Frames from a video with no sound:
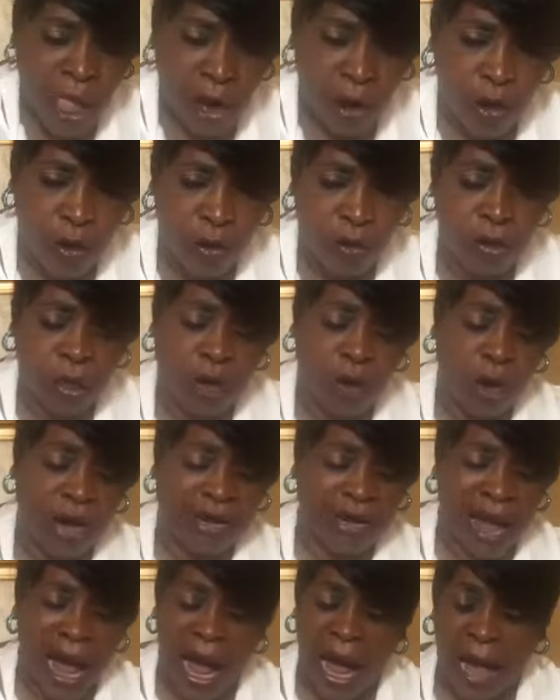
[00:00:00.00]
Oh,
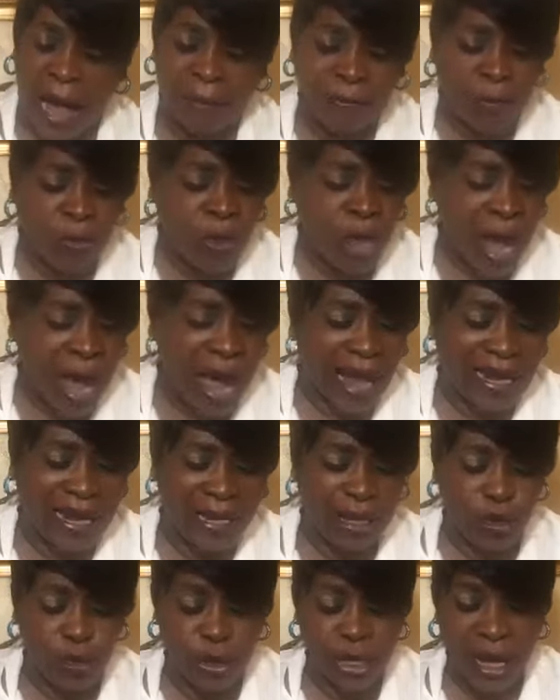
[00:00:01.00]
Lord God,
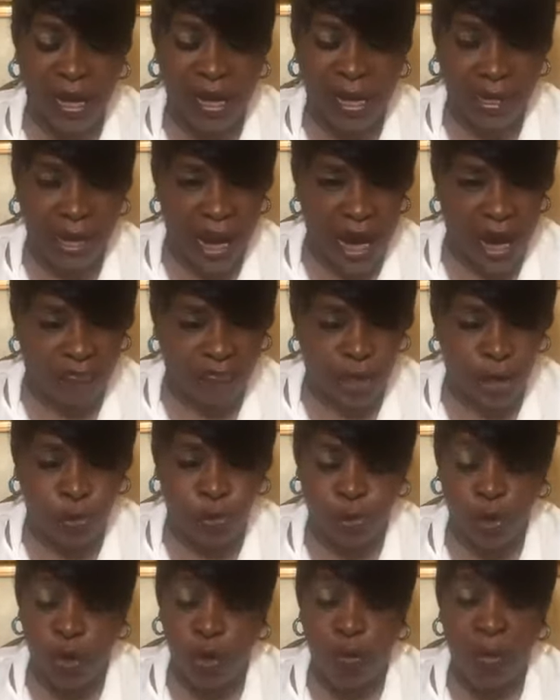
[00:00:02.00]
hallelujah, in every
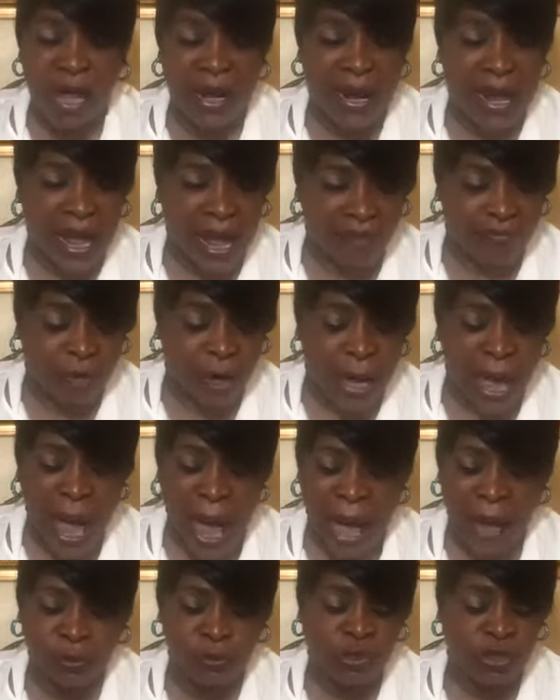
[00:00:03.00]
room, in every
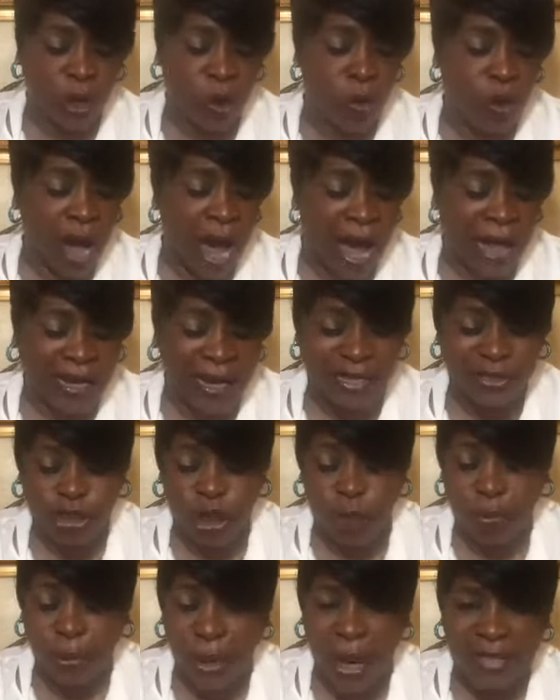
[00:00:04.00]
house, oh God, let
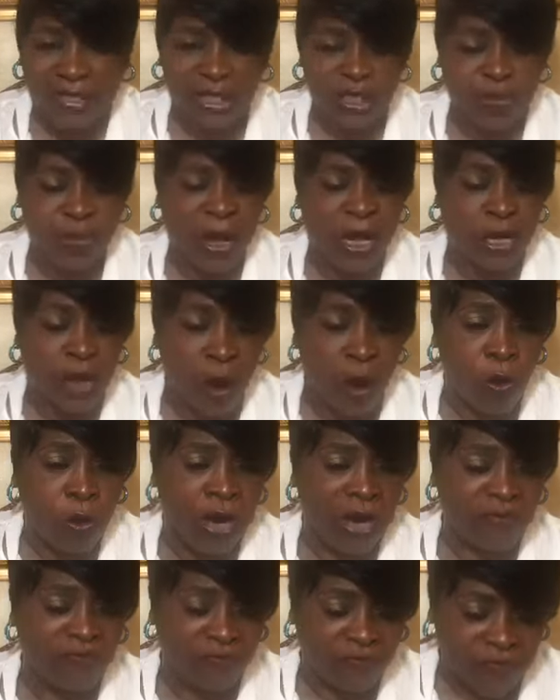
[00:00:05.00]
your presence be known
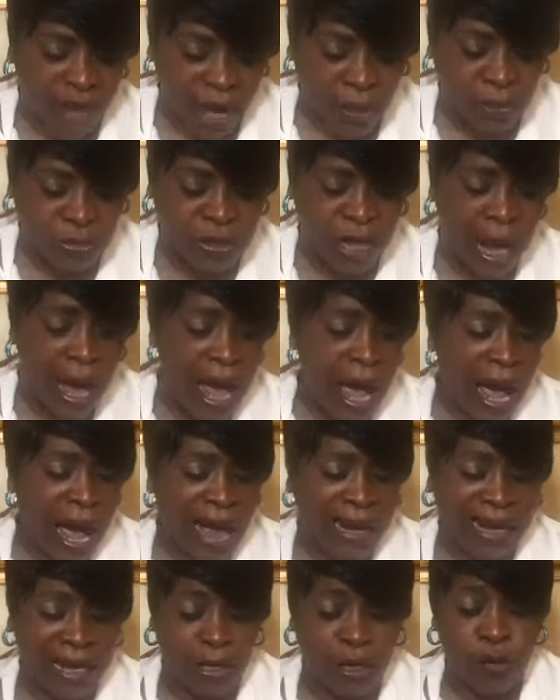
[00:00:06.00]
and felt,
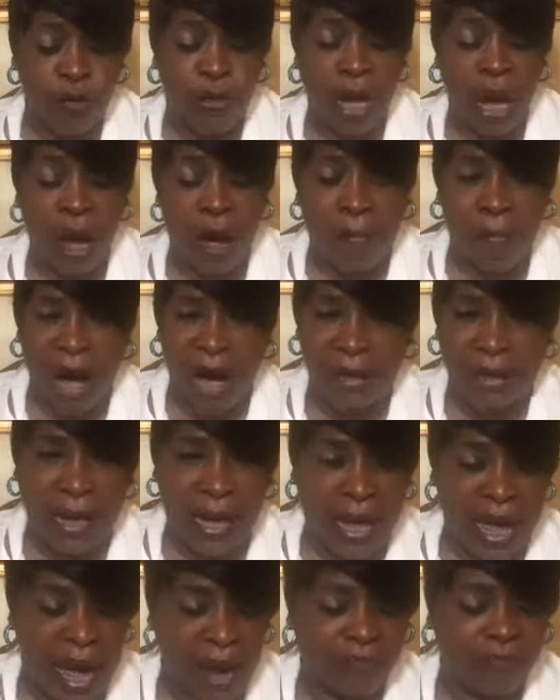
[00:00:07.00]
hallelujah, among
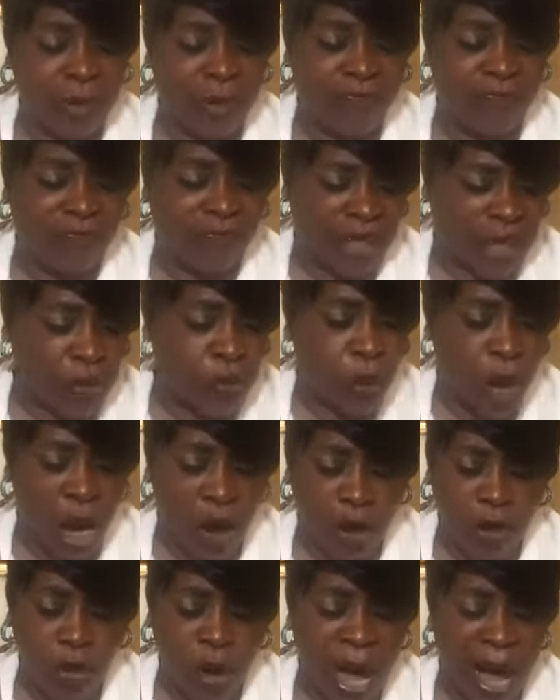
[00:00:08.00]
every viewer,
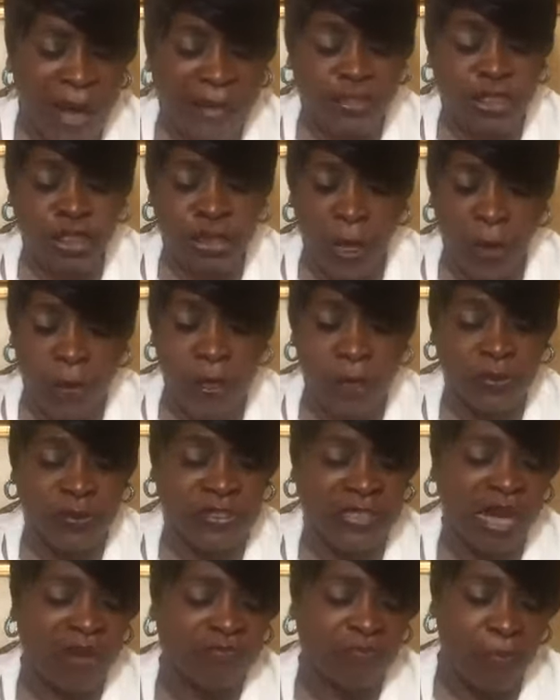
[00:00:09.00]
oh God. Show
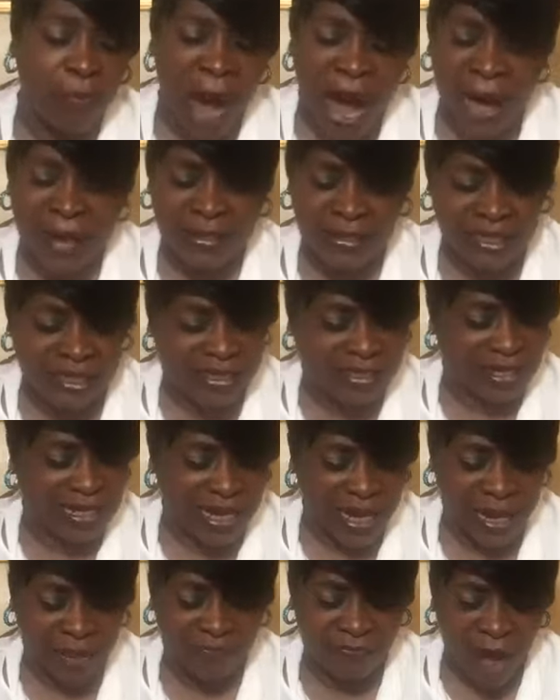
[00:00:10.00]
yourself mighty
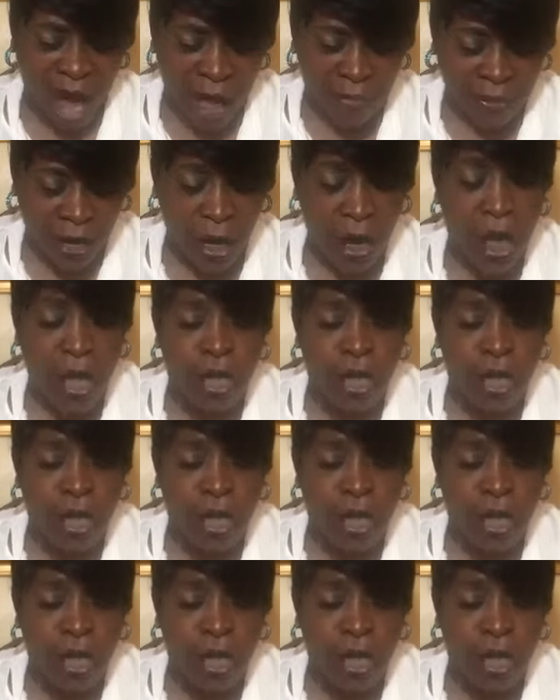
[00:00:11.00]
today, Father.